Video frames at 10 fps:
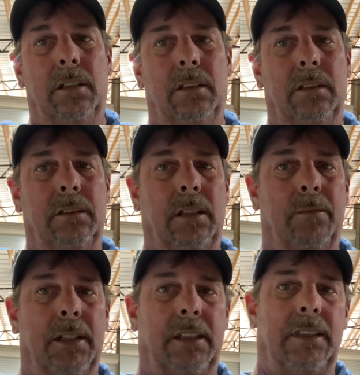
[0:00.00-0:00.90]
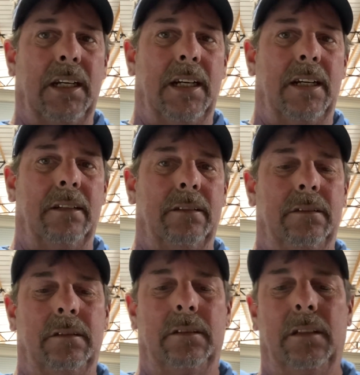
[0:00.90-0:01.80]
something like that.
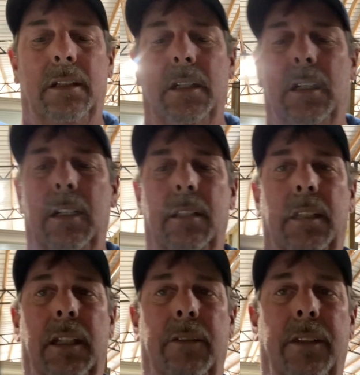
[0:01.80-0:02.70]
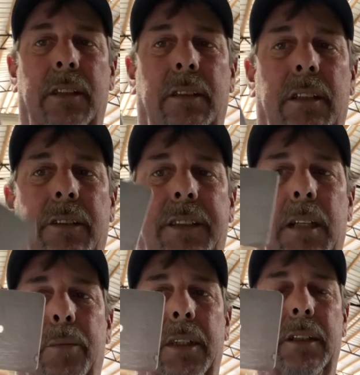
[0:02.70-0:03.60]
They give you this little
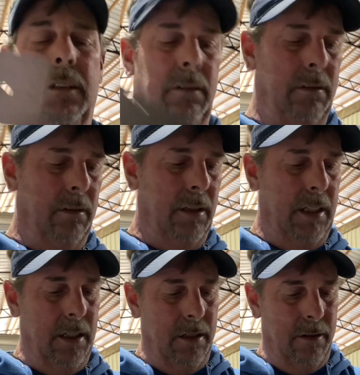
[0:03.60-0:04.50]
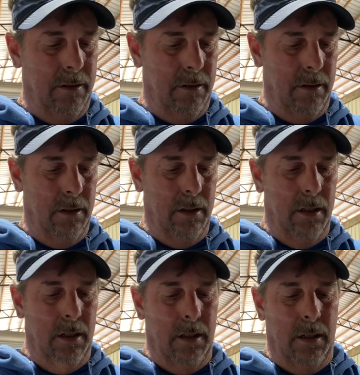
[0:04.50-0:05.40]
template here,
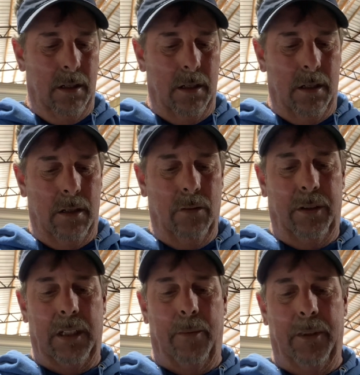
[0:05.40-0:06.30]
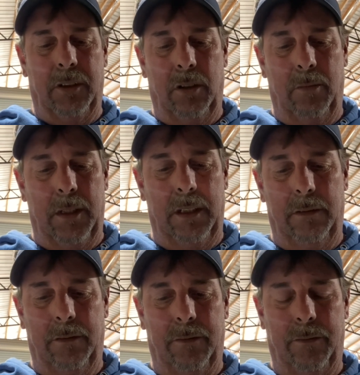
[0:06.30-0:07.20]
which I'm assuming
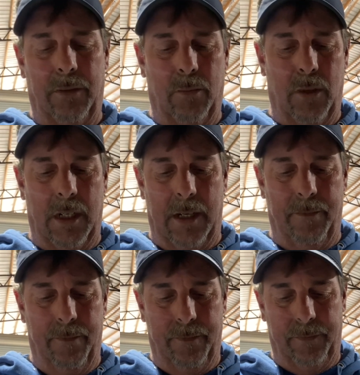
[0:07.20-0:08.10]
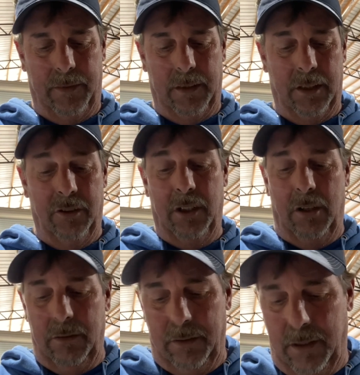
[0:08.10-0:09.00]
from what there's
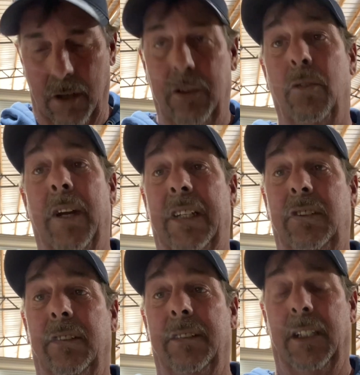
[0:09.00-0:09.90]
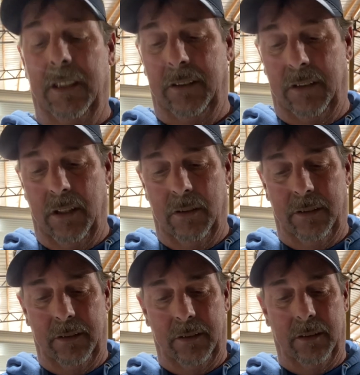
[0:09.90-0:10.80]
no directions in it, so
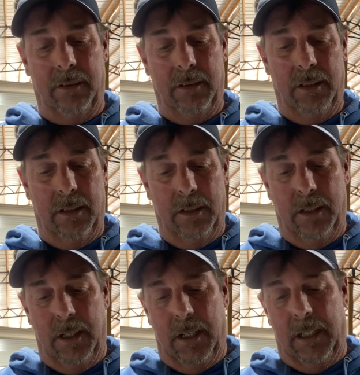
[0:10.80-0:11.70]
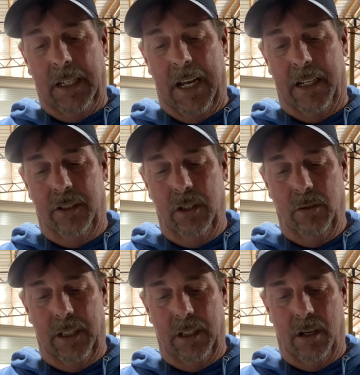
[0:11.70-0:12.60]
it's kind of
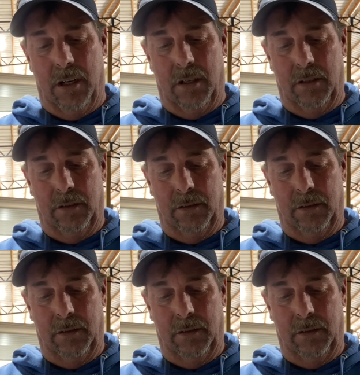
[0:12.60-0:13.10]
doing it all.